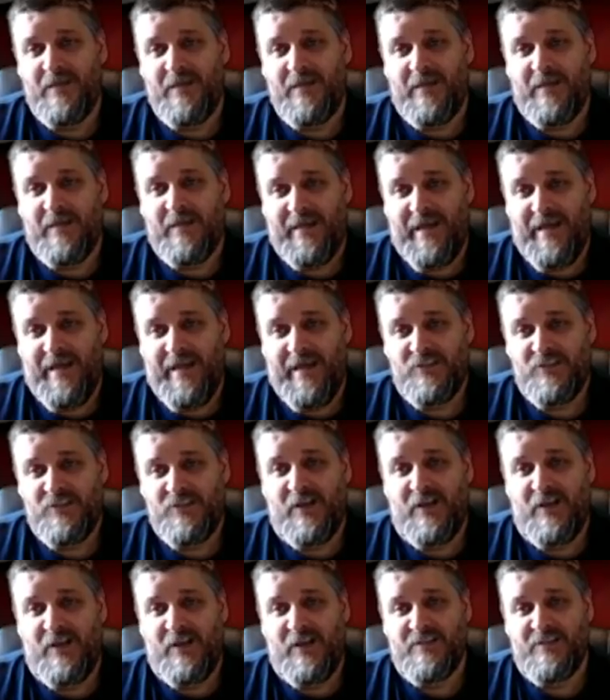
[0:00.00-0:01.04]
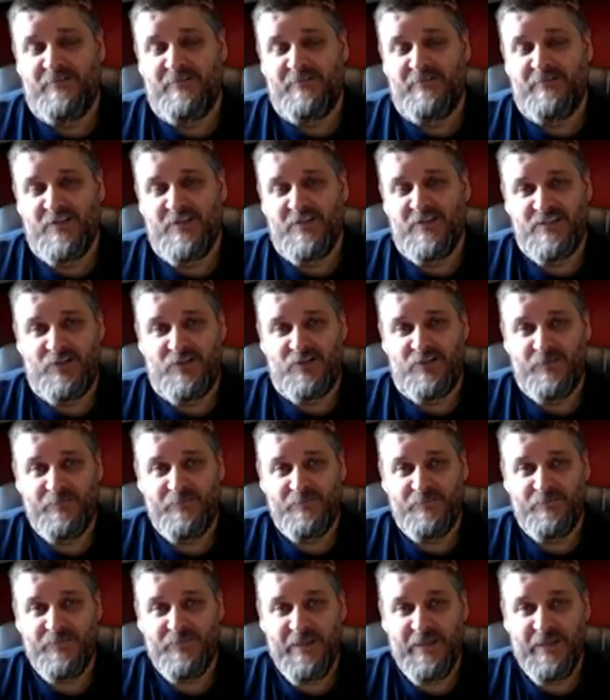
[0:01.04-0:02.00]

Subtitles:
It adds her as a visitor.